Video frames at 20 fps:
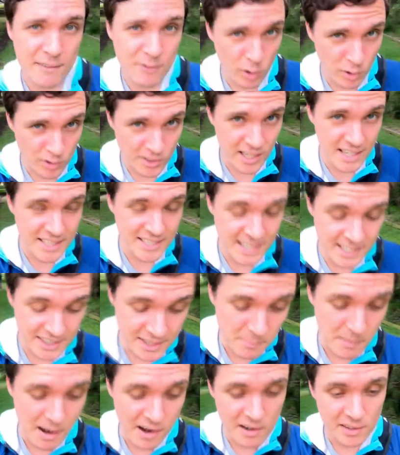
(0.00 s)
of course I did
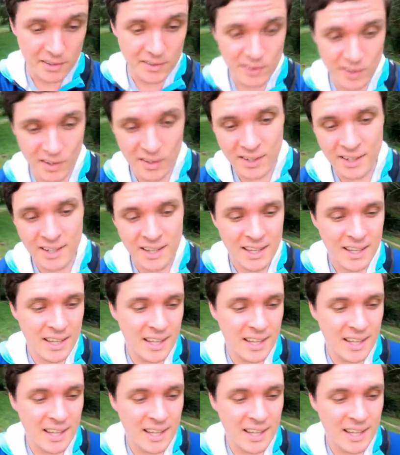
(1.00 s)
the marathon